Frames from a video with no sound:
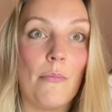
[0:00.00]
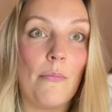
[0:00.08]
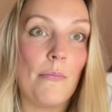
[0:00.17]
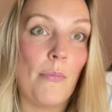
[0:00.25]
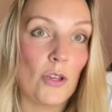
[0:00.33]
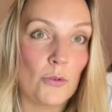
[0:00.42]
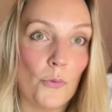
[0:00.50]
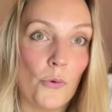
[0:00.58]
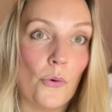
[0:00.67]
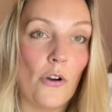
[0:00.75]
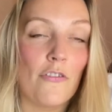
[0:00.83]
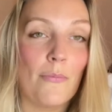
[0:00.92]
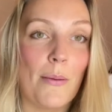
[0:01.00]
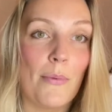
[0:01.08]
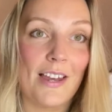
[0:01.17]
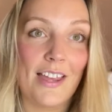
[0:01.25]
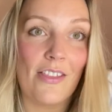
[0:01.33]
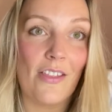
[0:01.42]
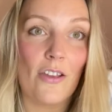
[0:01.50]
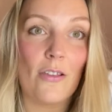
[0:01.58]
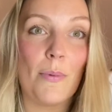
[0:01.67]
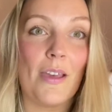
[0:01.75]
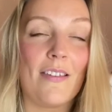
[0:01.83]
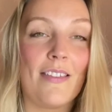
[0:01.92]
much more of my money in those
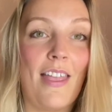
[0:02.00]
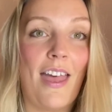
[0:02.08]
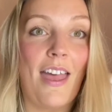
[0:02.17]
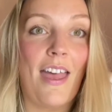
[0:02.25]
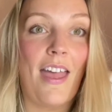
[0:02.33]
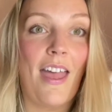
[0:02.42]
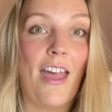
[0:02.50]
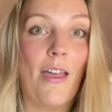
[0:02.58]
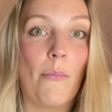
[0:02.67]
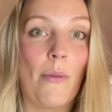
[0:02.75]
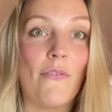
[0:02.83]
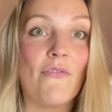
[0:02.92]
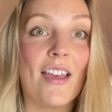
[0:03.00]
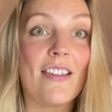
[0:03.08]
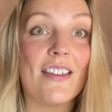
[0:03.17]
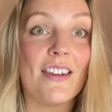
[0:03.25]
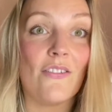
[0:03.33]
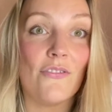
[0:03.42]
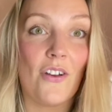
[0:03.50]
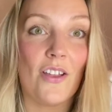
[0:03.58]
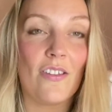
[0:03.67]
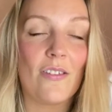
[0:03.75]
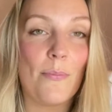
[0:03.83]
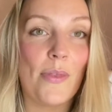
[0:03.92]
because they're invested in
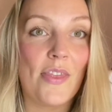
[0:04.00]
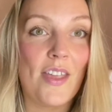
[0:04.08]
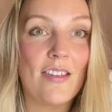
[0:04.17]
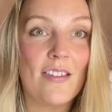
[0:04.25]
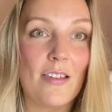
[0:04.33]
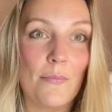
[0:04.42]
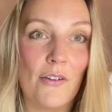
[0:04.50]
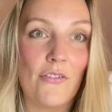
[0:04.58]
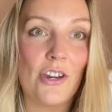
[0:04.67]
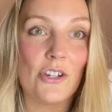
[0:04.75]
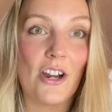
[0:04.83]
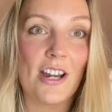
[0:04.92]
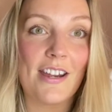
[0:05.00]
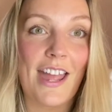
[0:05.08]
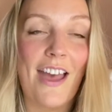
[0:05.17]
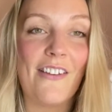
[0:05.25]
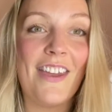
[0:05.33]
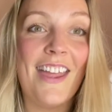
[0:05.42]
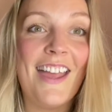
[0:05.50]
funds. But this is my FreeTrade account.